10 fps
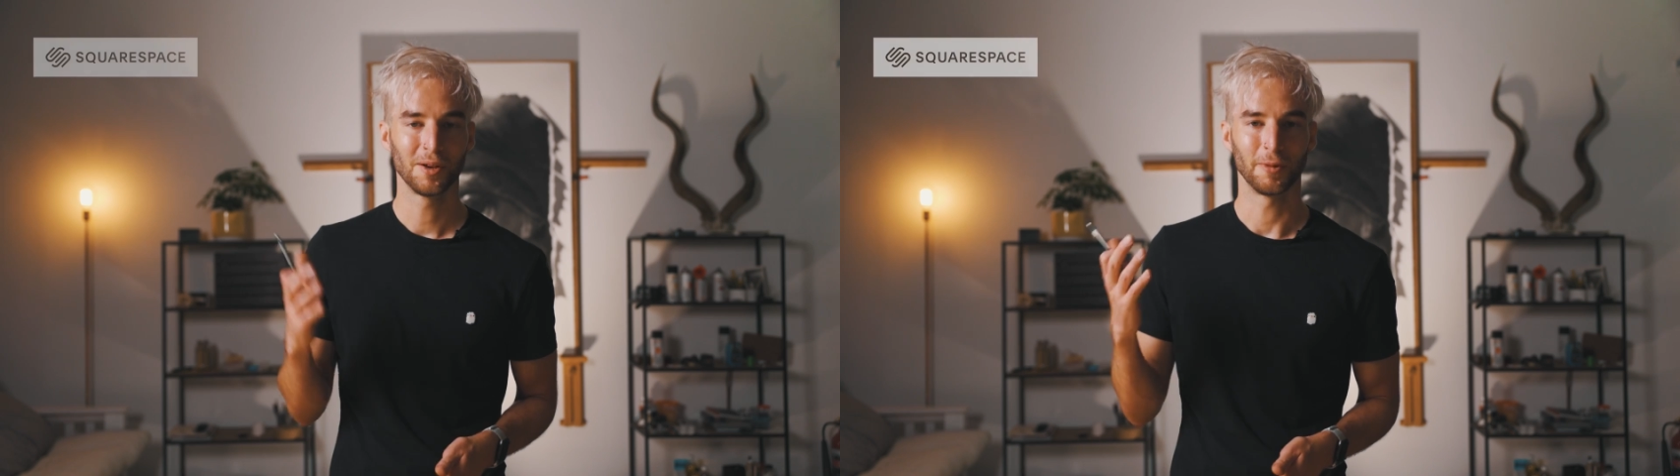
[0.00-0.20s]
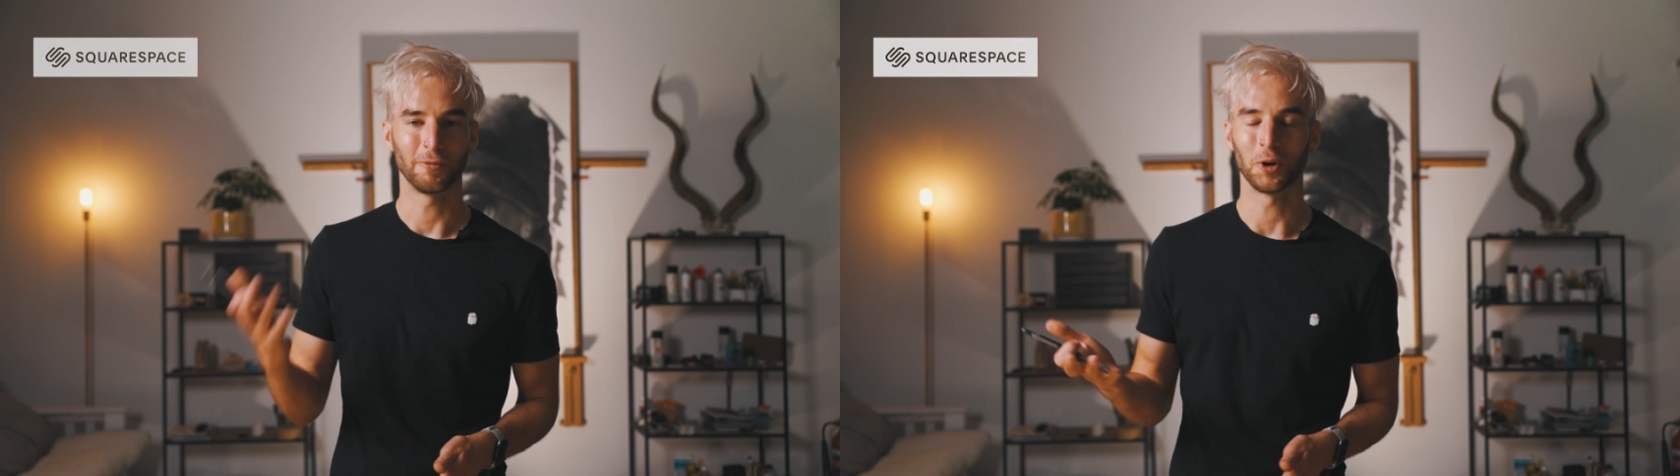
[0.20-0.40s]

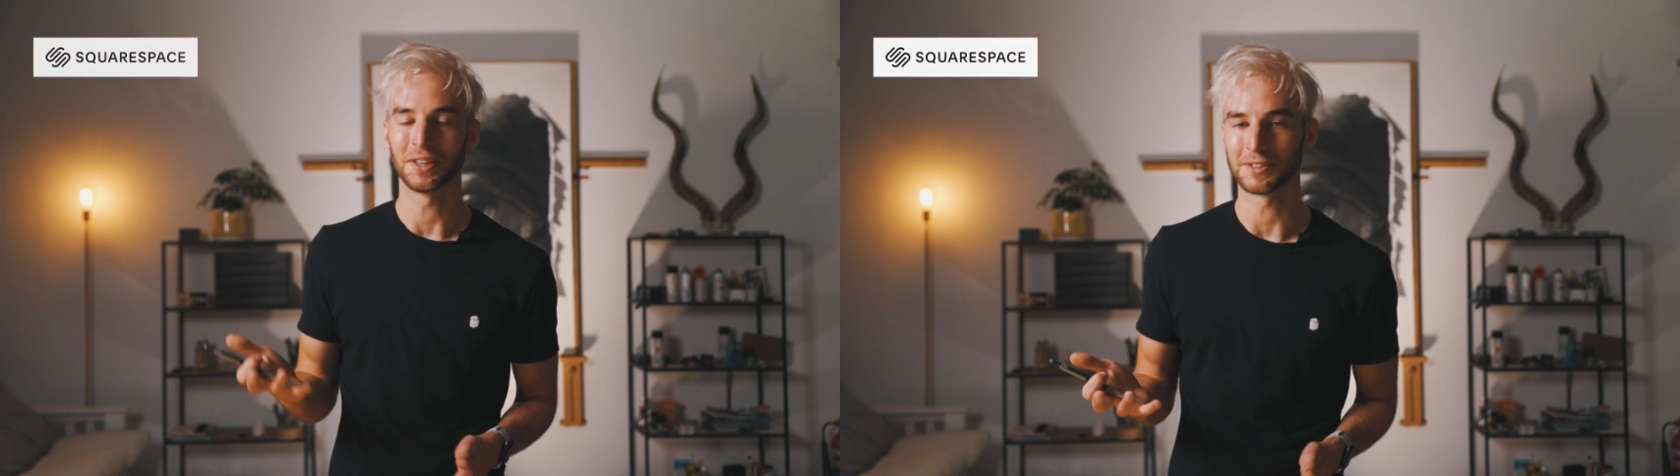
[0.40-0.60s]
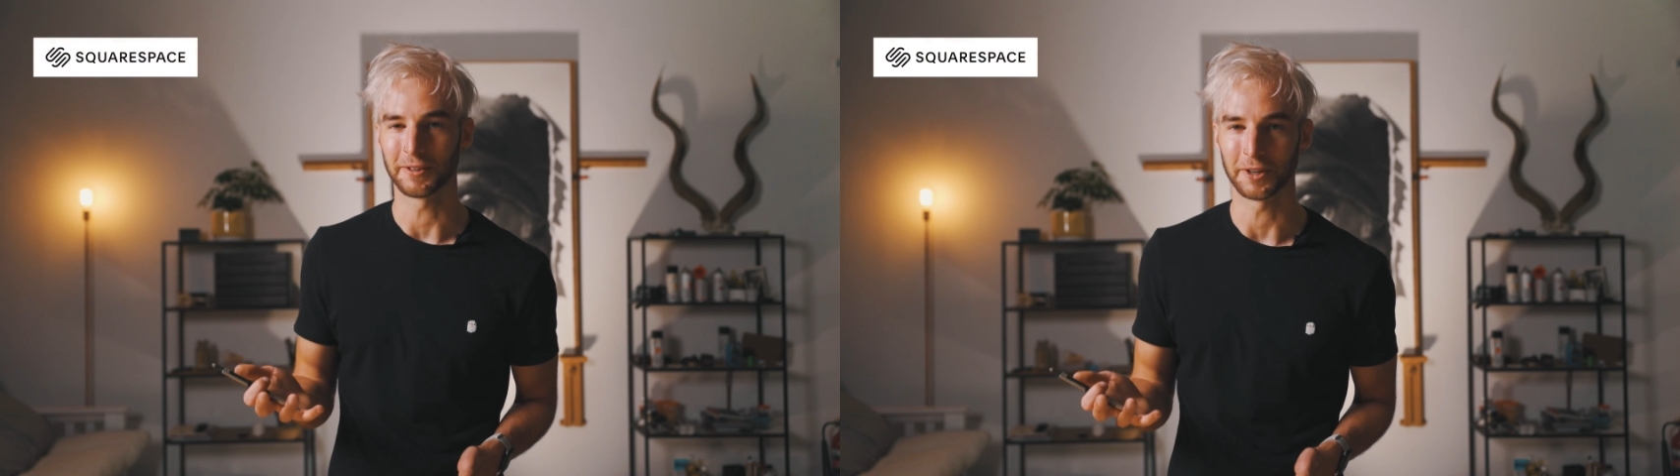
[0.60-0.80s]
Before I end
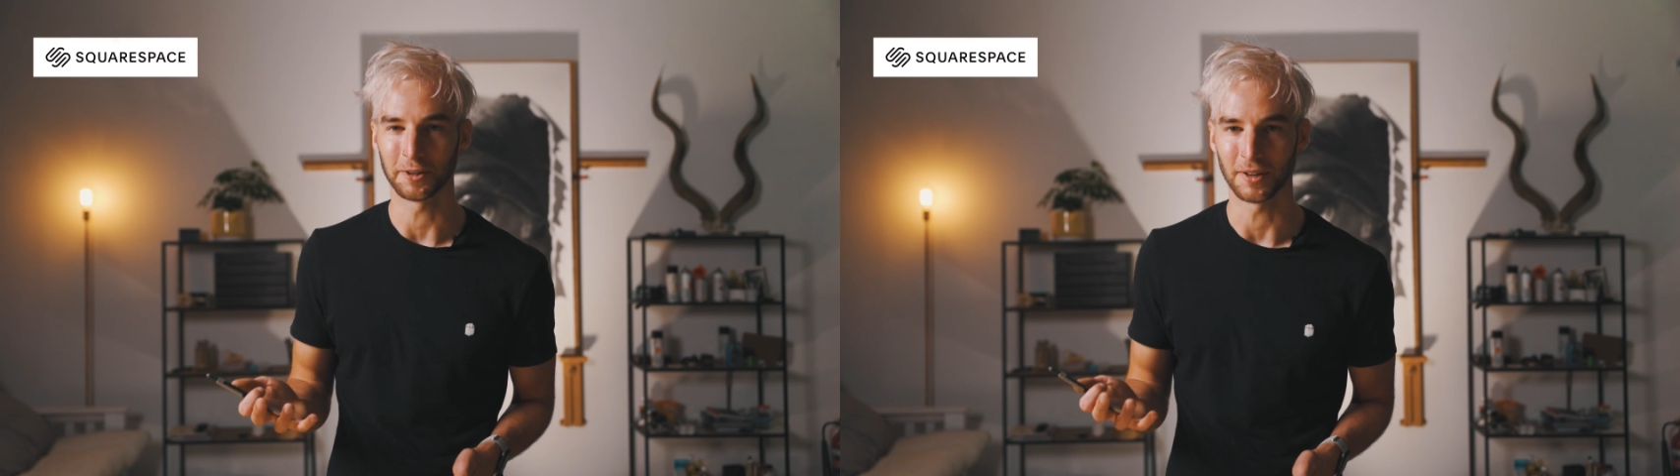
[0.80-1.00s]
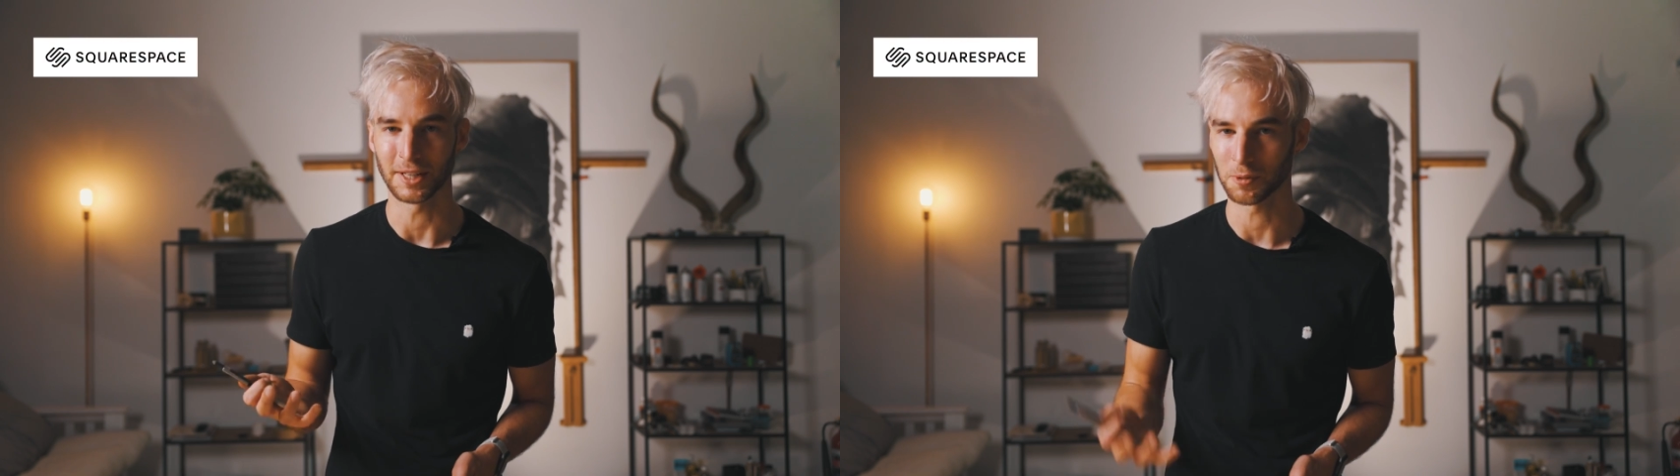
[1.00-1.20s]
this
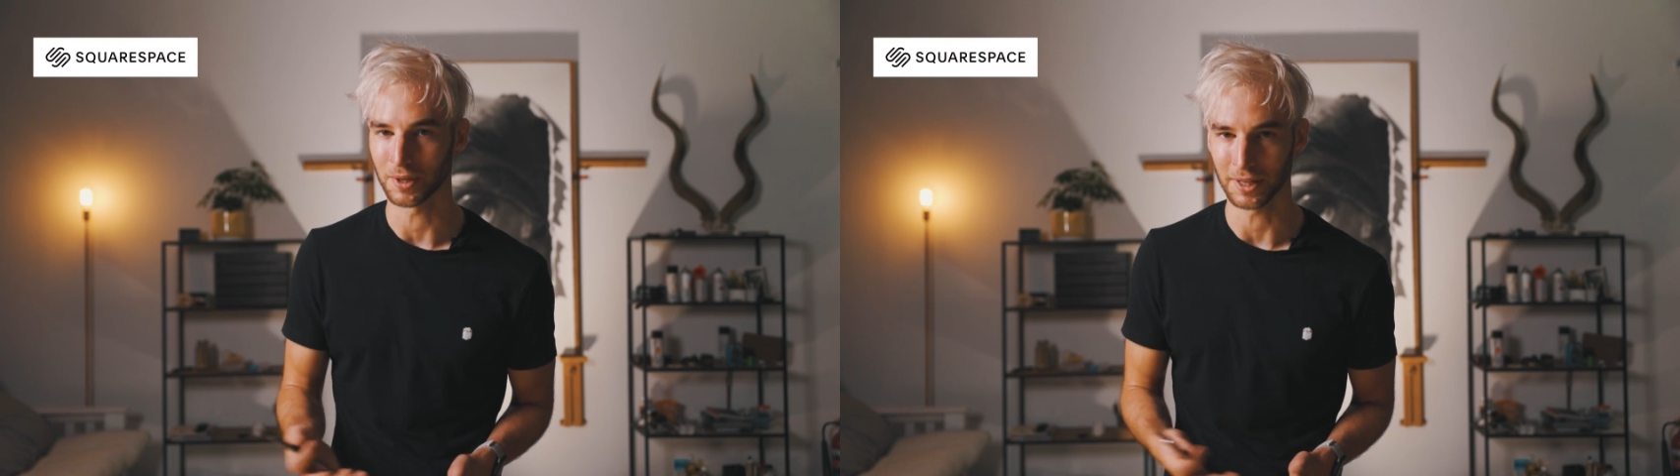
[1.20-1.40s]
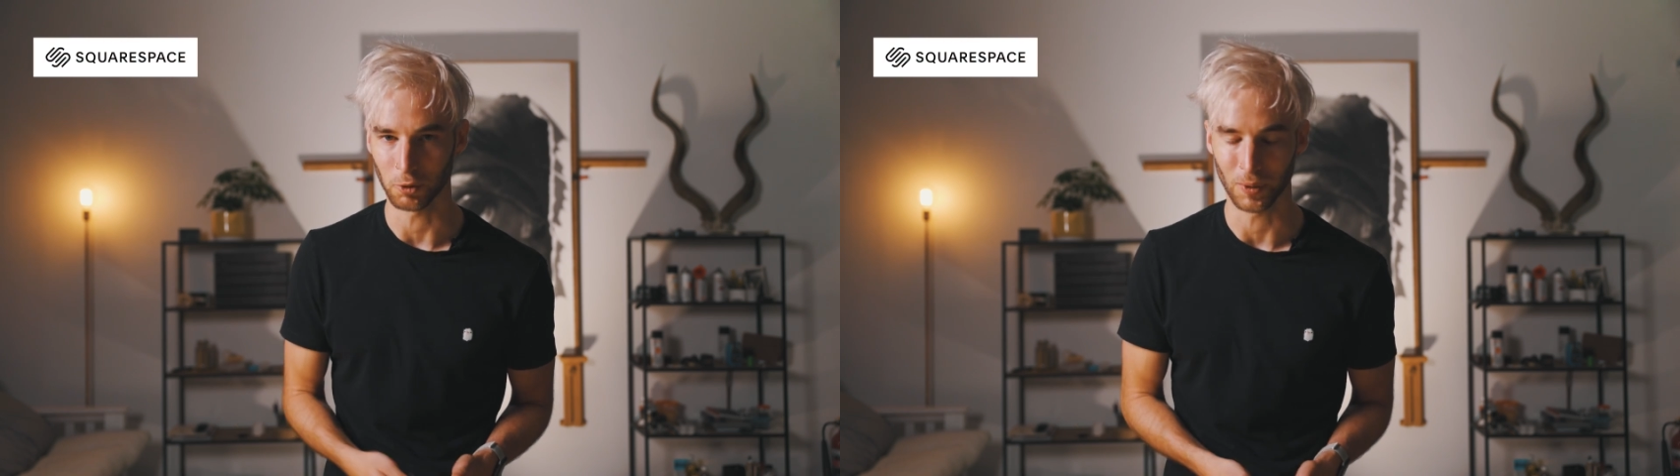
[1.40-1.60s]
video, I just want
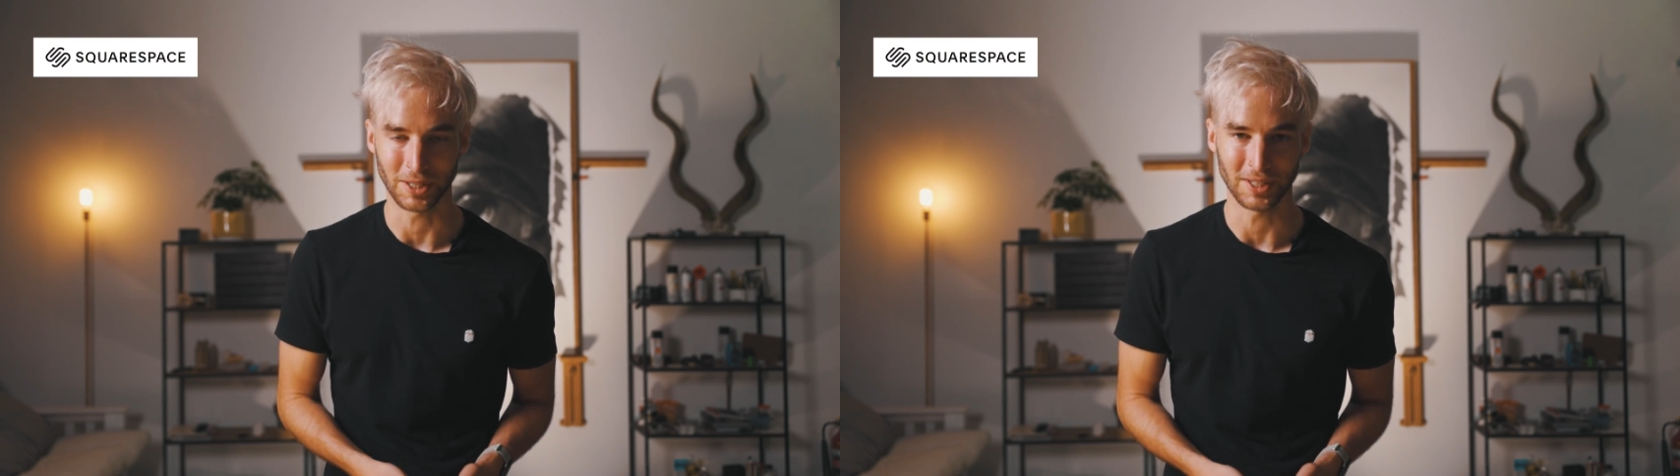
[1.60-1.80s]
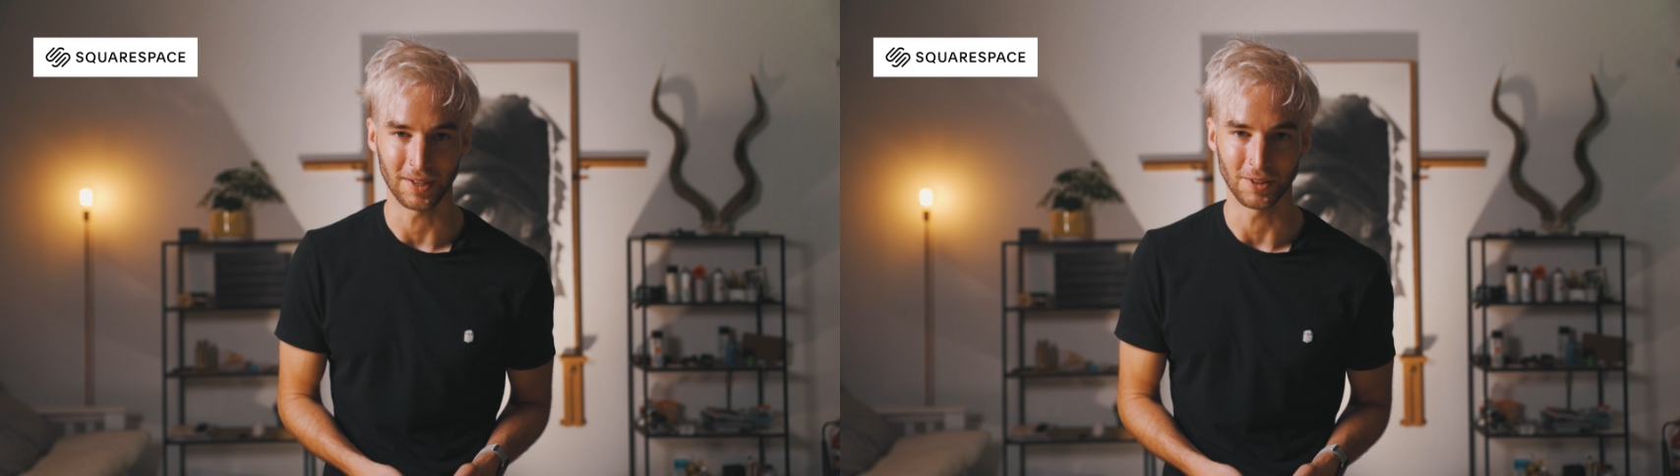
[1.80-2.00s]
to give a quick
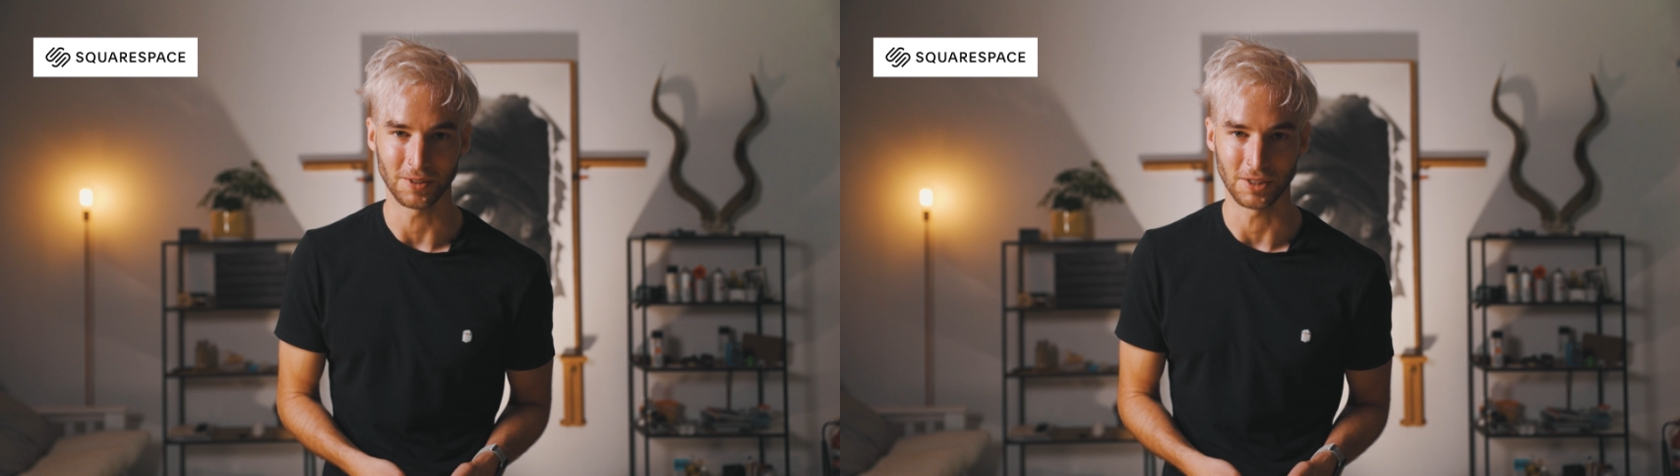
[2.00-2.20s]
shout out to